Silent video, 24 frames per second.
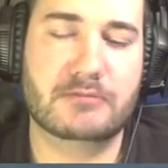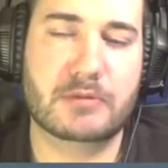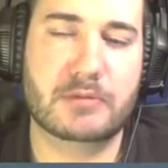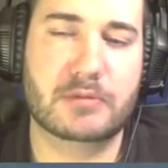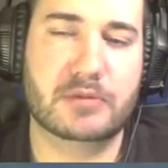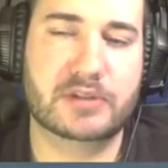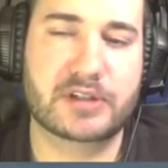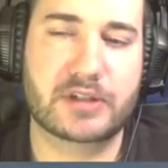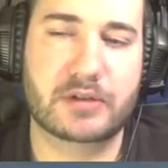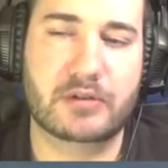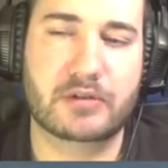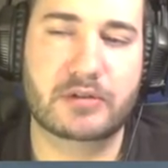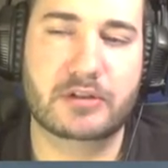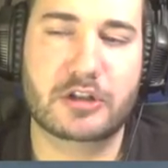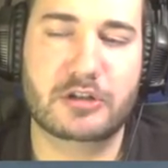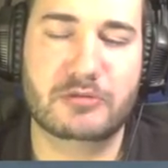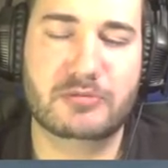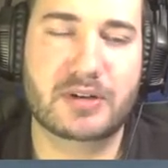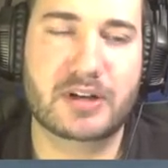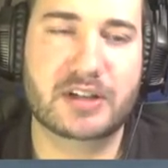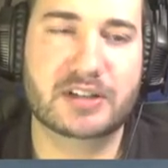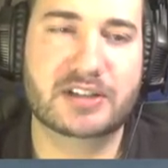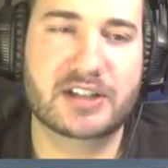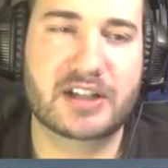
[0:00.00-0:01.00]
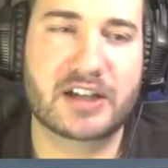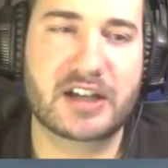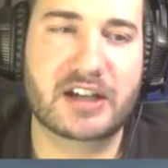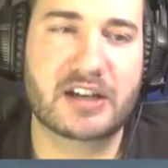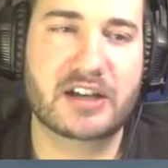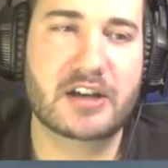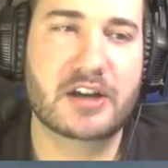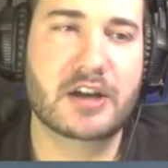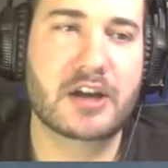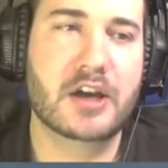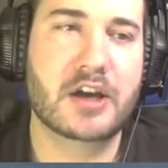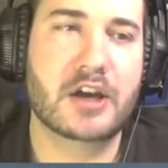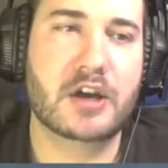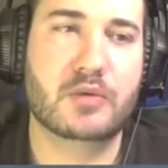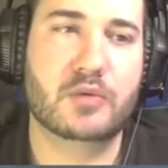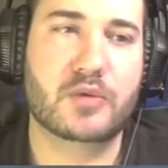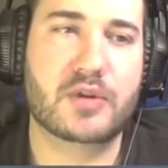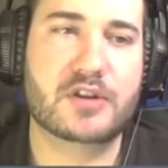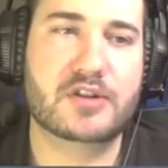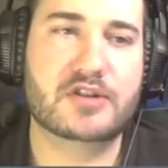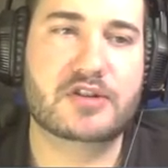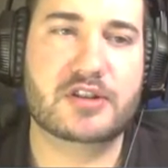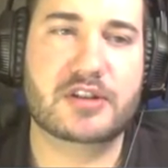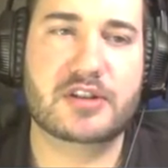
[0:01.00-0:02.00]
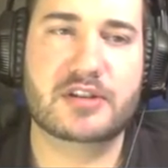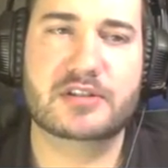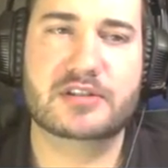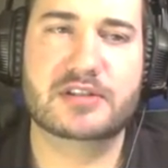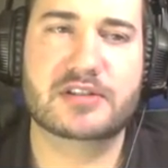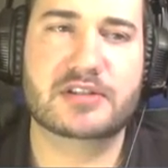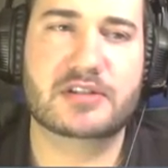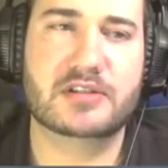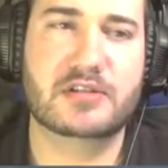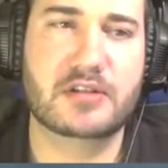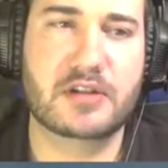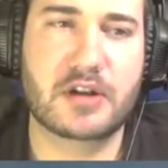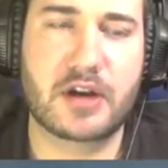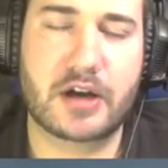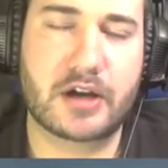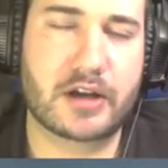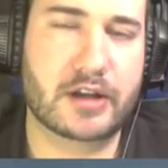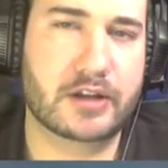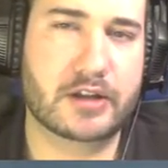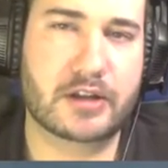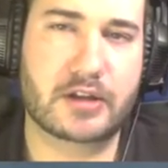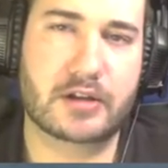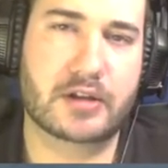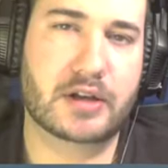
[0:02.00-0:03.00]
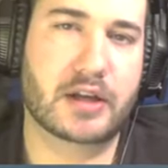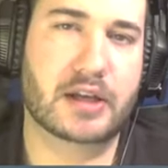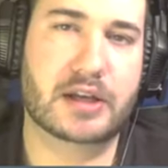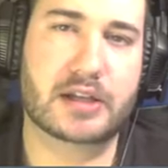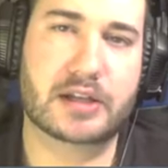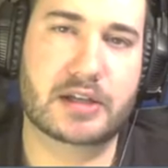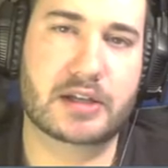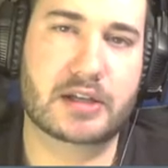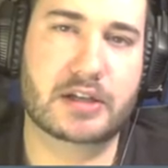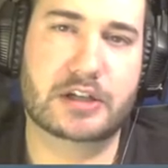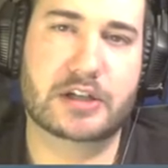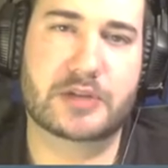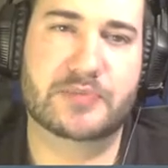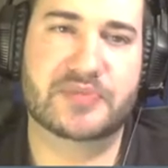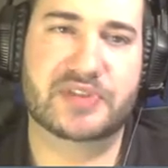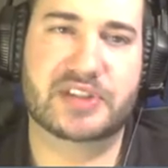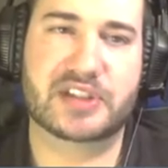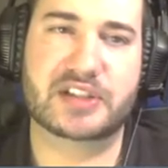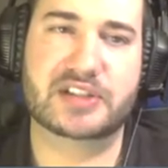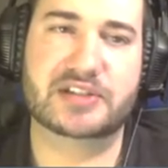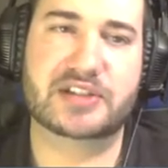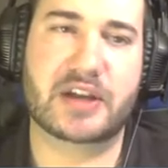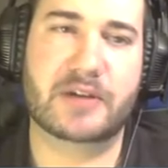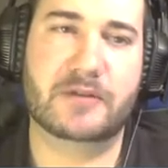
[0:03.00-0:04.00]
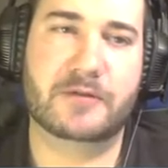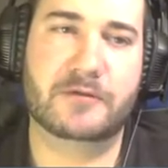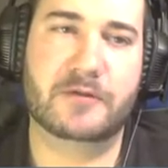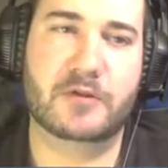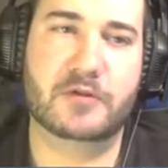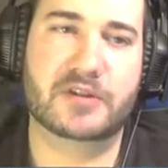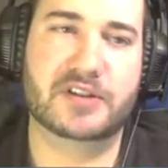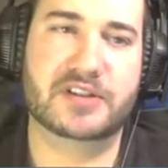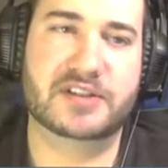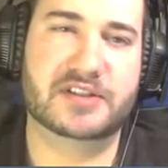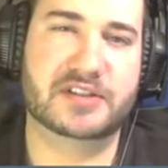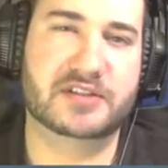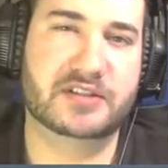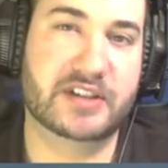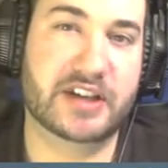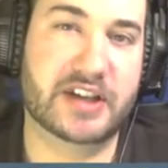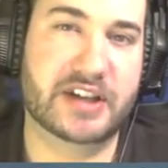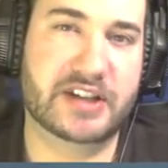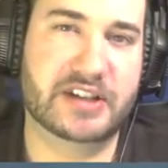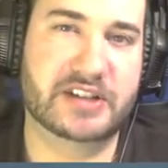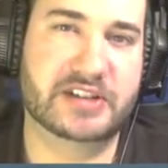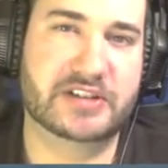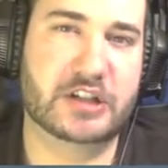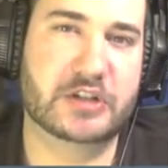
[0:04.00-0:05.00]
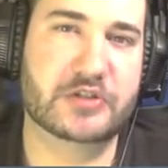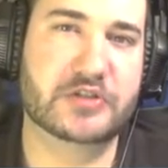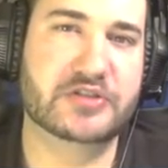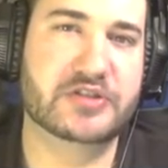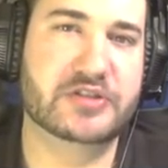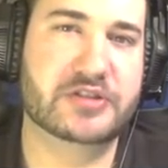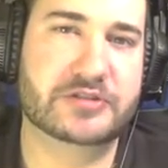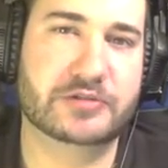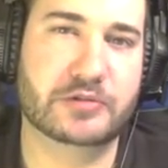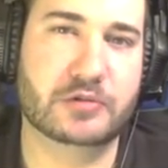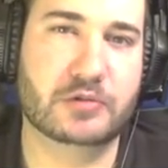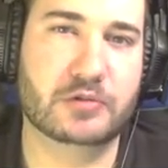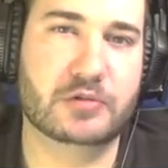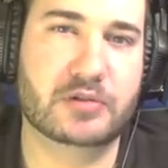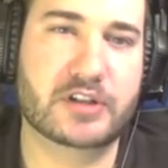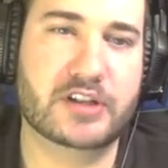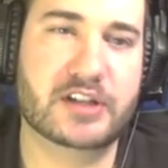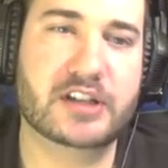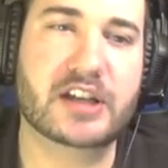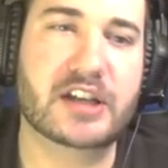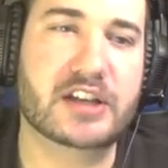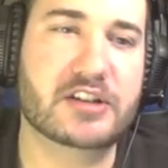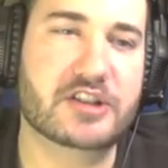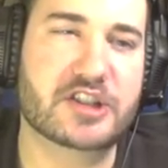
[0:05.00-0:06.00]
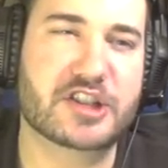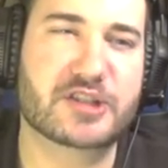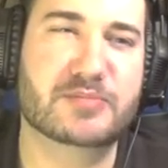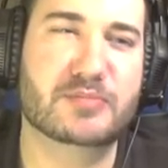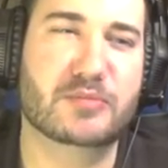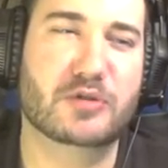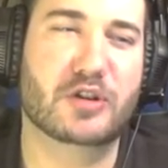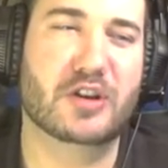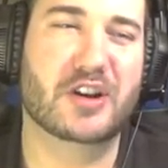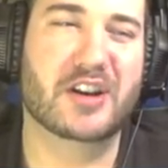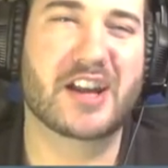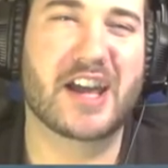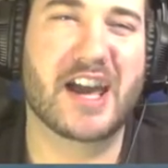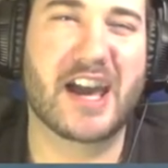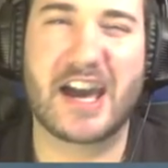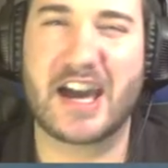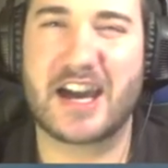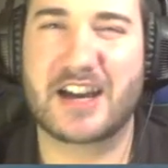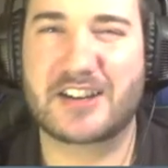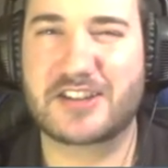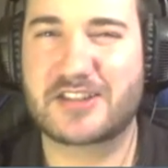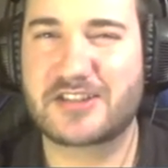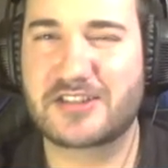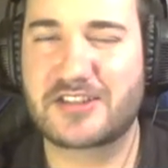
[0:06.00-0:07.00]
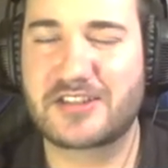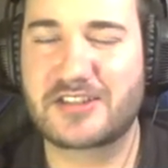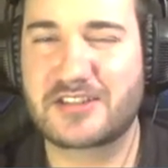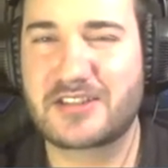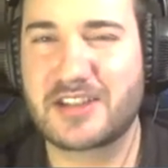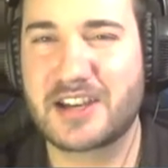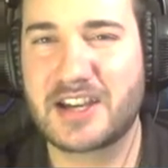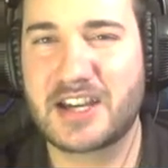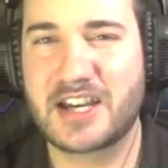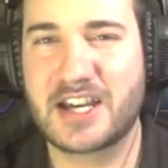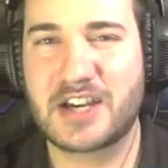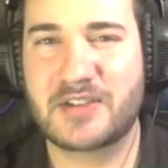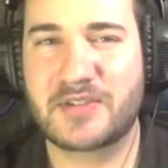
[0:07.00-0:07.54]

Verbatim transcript: I remember telling you about that which is not a good idea because I focus less on the story and just more on action.